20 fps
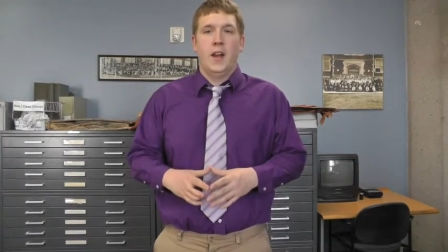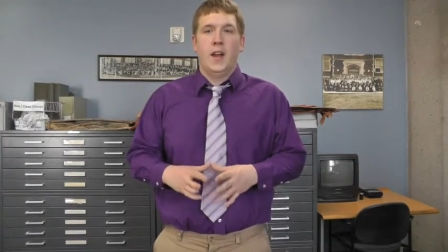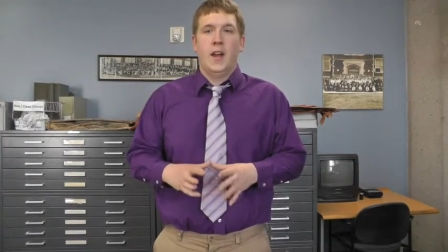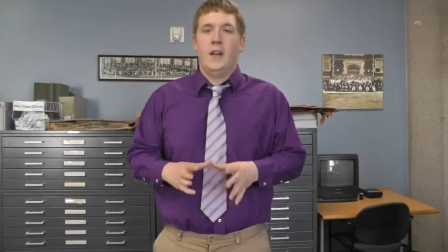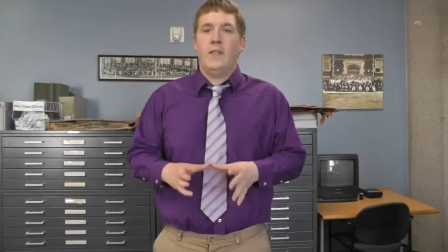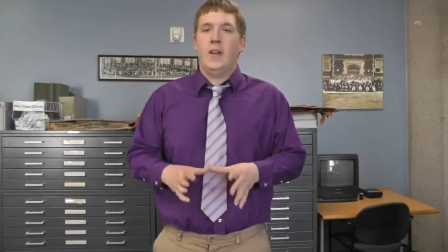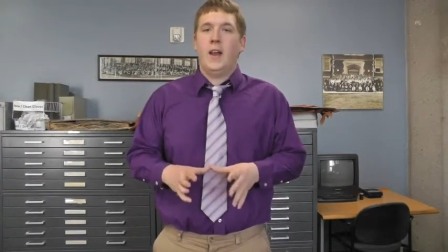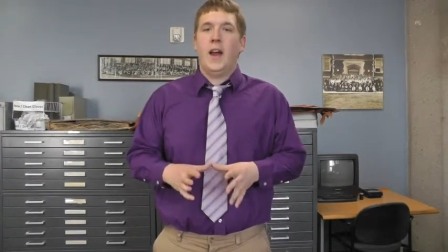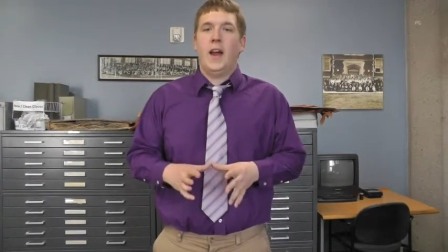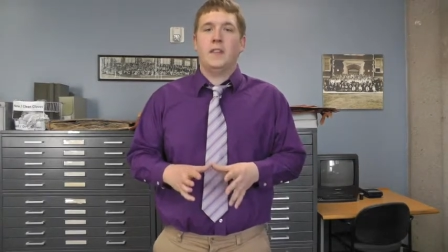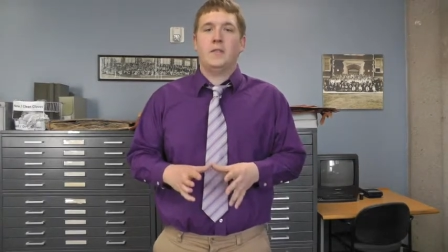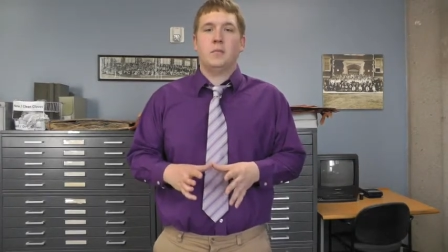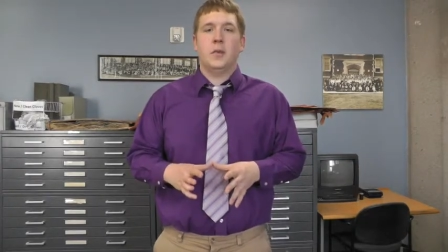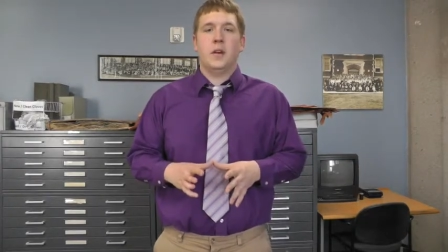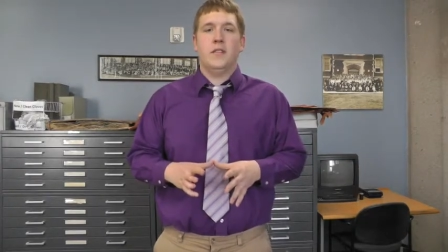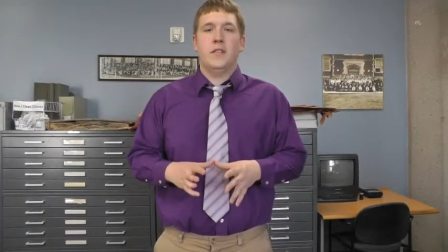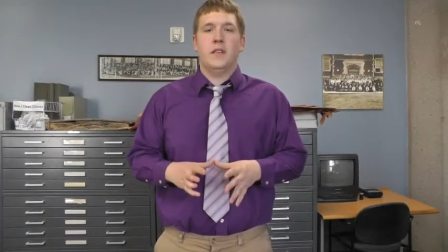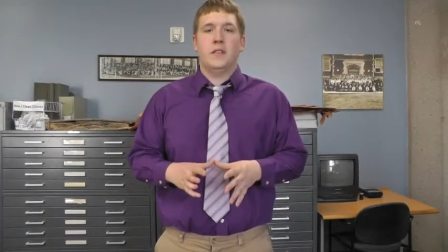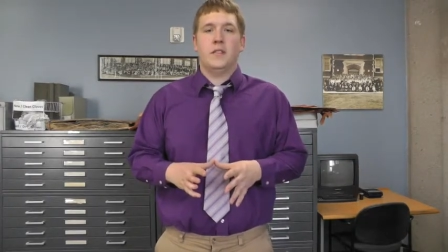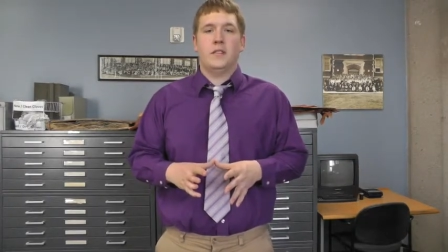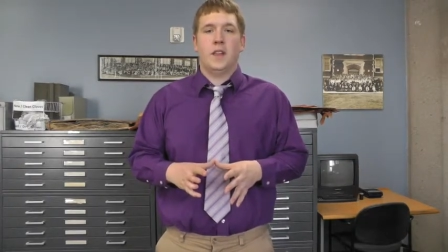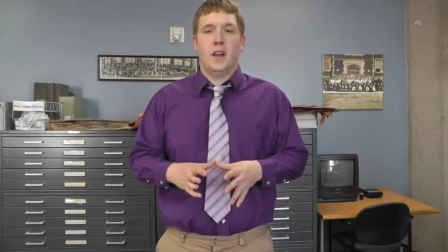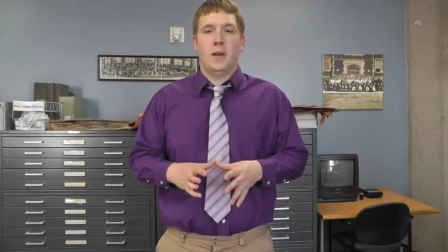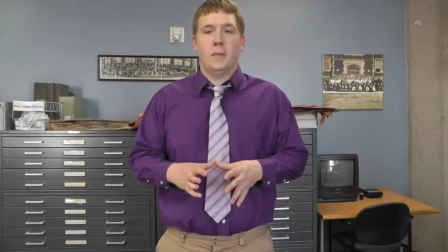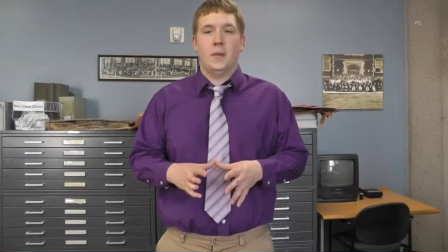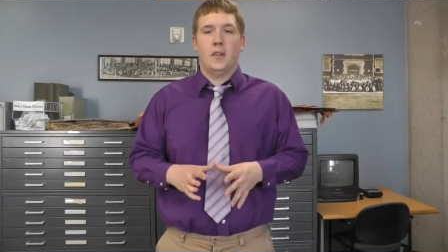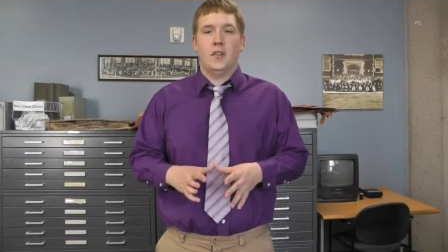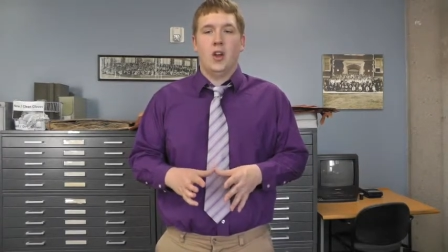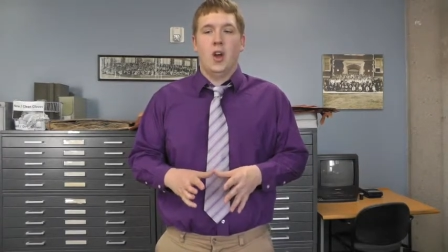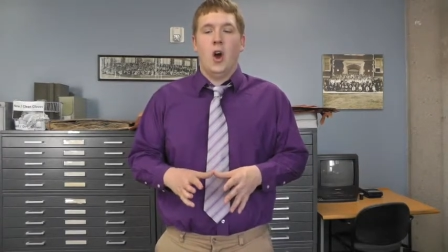If it has previous
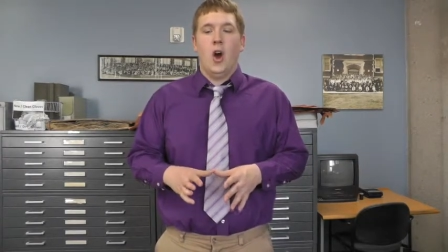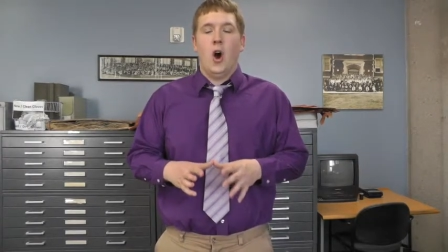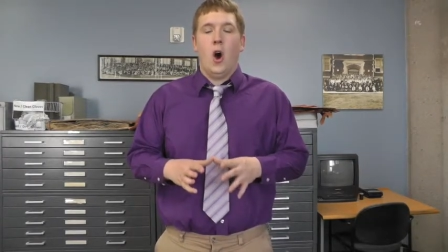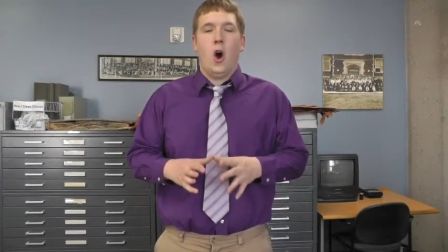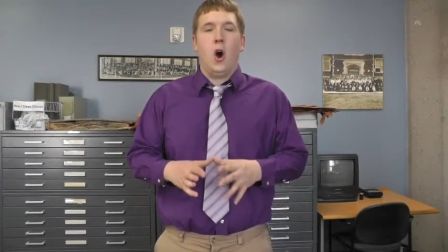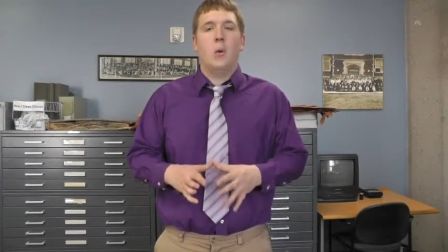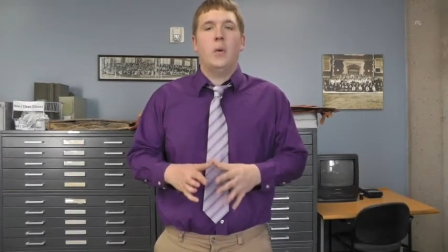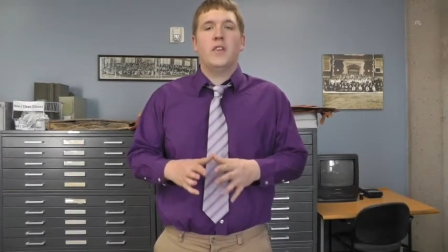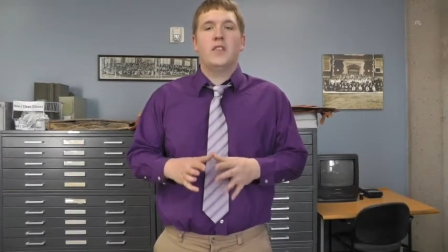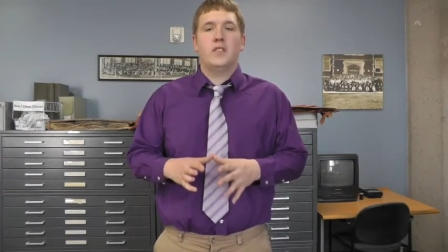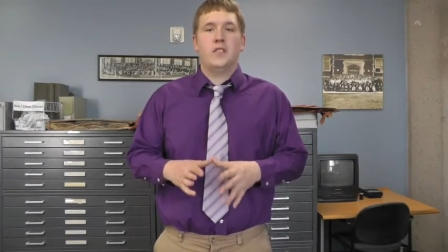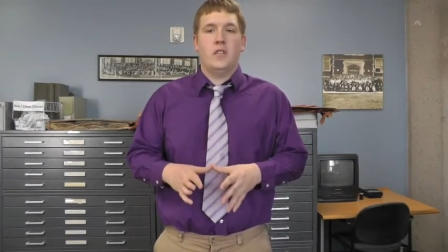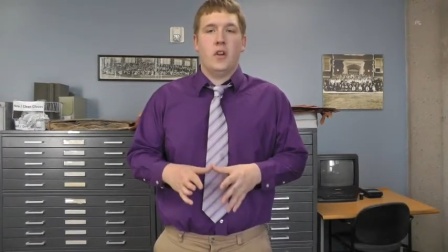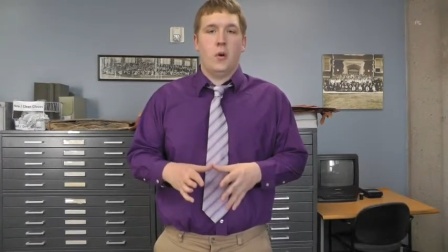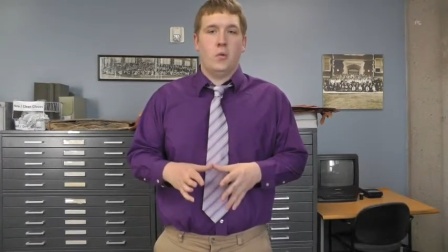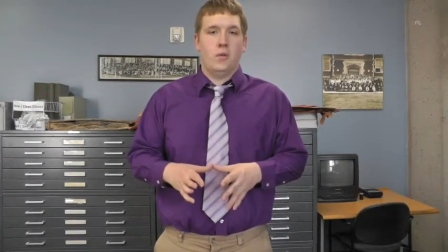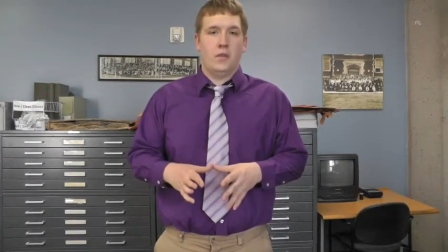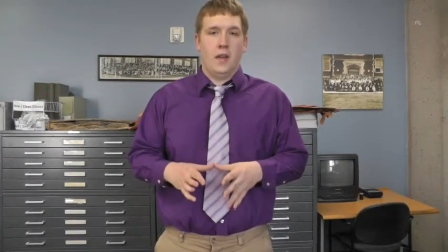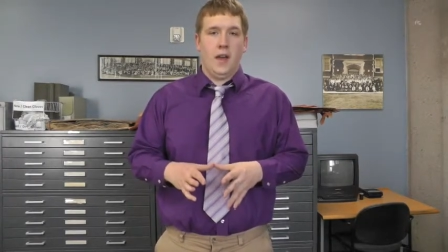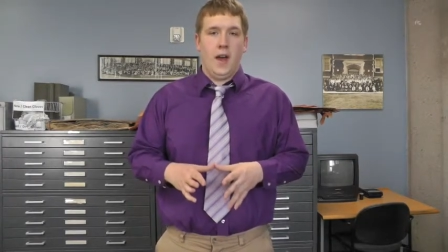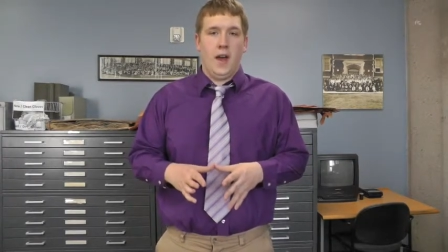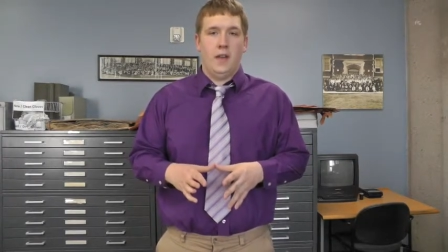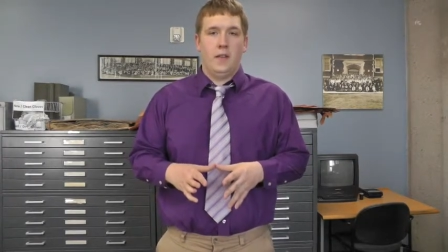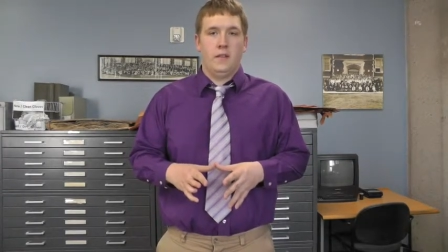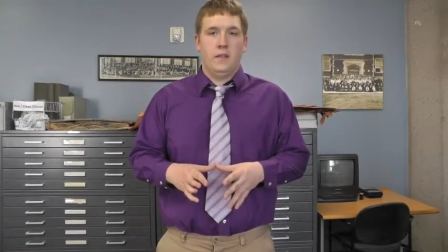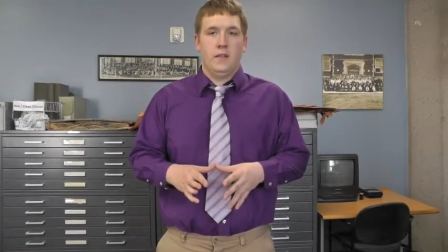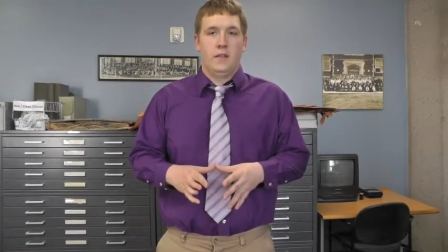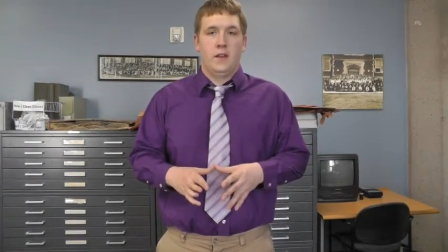damage, always note that.